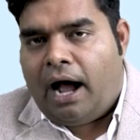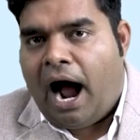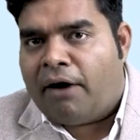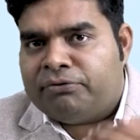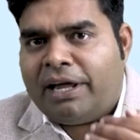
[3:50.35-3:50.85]

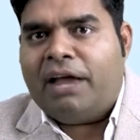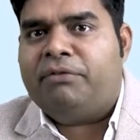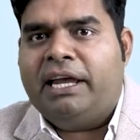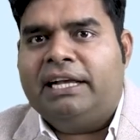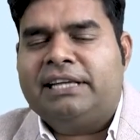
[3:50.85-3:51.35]
After
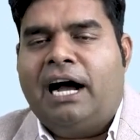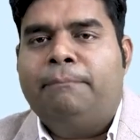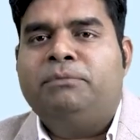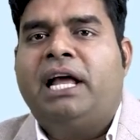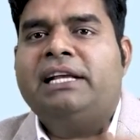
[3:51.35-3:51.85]
every
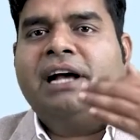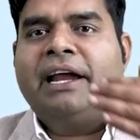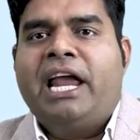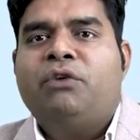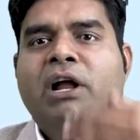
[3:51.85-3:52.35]
exam, there is
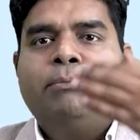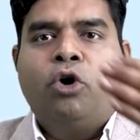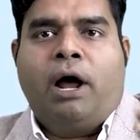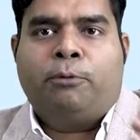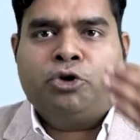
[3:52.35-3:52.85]
again one
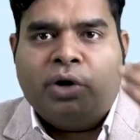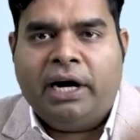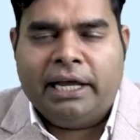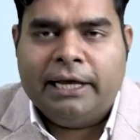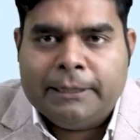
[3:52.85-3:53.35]
more
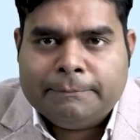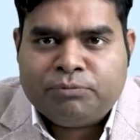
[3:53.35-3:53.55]
opportunity.